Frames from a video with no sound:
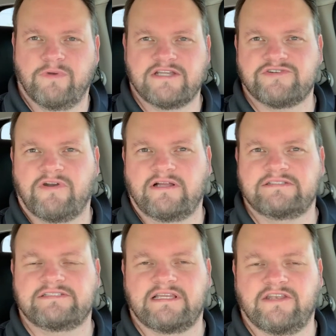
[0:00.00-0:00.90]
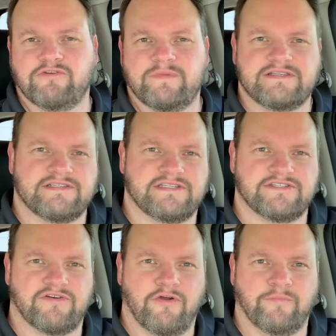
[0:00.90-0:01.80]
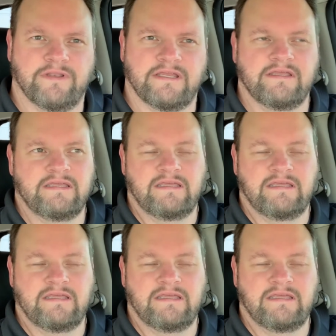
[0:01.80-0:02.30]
restaurants and new businesses are opening